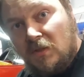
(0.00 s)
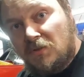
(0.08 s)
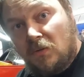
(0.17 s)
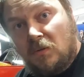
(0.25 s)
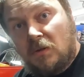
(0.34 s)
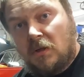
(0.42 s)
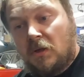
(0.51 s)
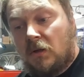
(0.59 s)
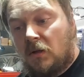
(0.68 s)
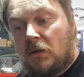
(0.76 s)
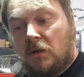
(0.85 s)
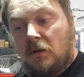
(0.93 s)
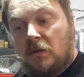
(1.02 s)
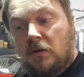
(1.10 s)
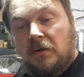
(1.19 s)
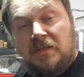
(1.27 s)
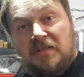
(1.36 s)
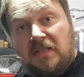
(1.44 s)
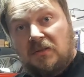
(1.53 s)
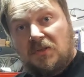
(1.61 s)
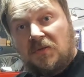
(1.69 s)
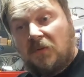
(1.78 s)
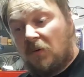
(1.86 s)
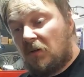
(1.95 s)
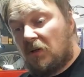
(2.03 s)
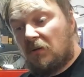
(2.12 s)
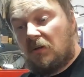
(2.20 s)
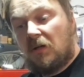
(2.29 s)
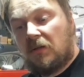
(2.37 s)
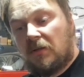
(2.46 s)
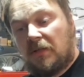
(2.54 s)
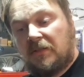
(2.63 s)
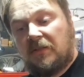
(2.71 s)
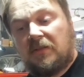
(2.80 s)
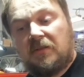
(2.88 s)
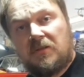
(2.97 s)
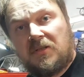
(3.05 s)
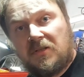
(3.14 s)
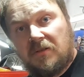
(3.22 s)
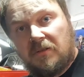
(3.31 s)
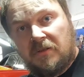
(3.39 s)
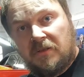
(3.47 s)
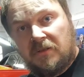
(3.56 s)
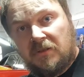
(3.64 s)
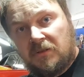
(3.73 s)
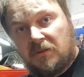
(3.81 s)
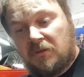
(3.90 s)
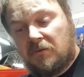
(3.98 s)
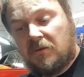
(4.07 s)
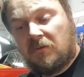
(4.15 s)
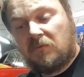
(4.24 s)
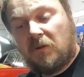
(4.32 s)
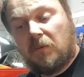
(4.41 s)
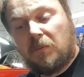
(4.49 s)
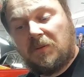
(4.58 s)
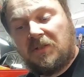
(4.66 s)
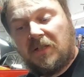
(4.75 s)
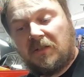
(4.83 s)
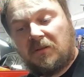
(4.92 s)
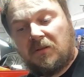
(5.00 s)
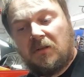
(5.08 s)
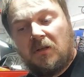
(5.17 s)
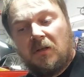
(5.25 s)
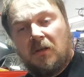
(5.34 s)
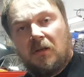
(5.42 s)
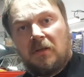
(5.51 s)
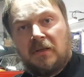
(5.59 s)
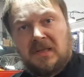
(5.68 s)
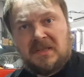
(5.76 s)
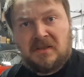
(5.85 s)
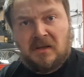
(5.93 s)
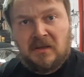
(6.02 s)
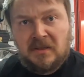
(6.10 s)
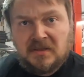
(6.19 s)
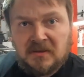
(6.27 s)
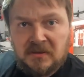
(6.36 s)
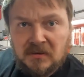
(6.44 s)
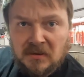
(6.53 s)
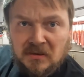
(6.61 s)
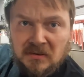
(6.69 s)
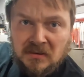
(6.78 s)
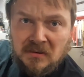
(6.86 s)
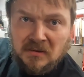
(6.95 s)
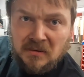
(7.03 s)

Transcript: So you take those four out, and then there's the the rubber protector. It's got its little